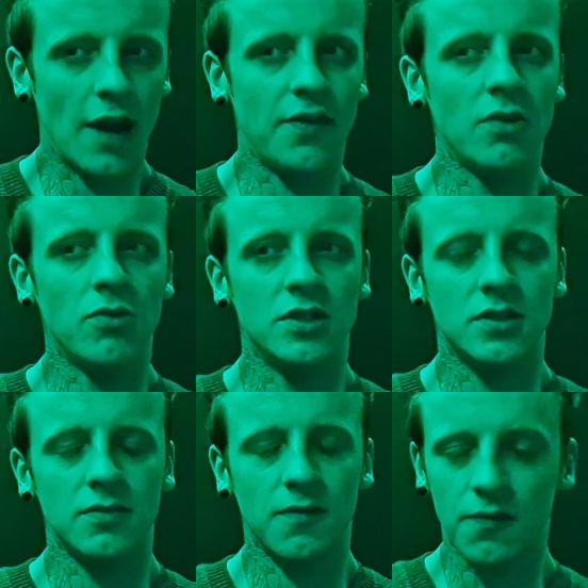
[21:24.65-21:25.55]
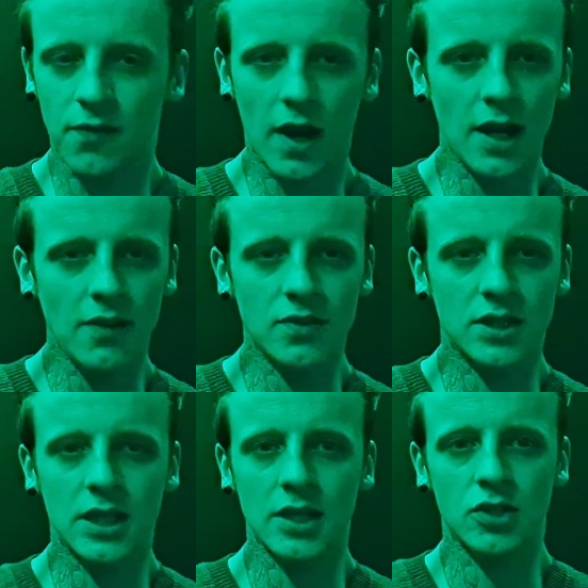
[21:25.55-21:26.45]
I think it was
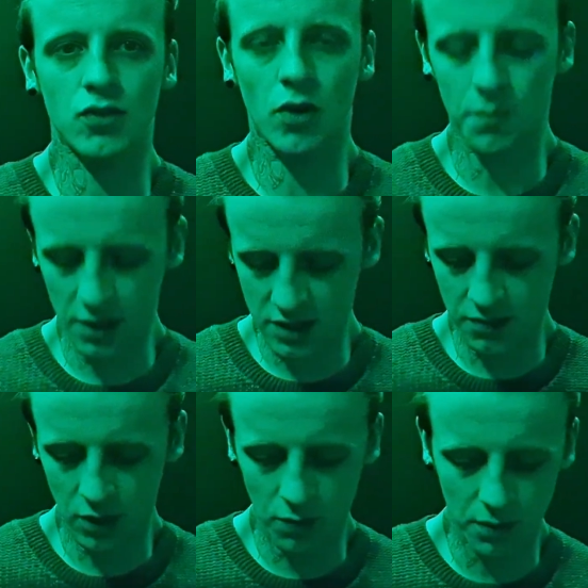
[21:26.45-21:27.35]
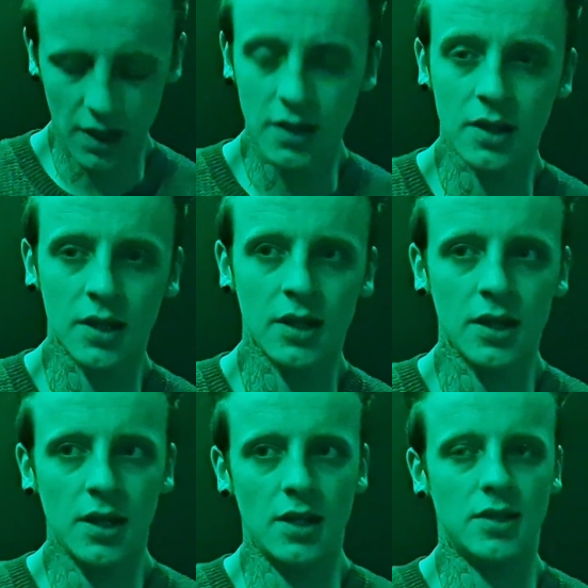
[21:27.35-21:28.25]
5-6 droplets of my own blood
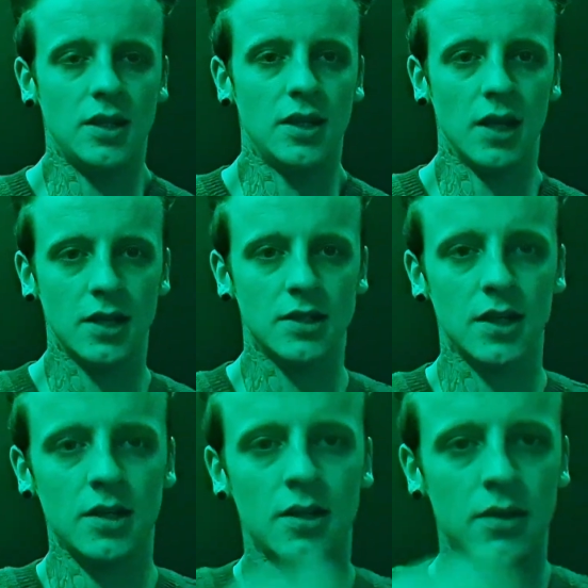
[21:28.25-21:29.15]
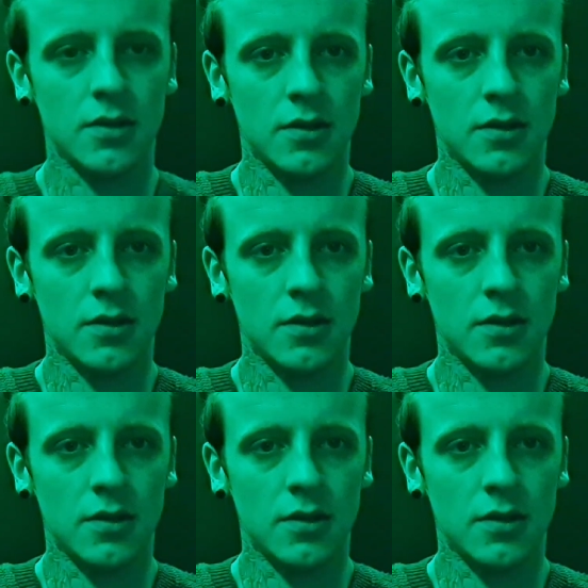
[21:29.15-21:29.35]
into the elixir.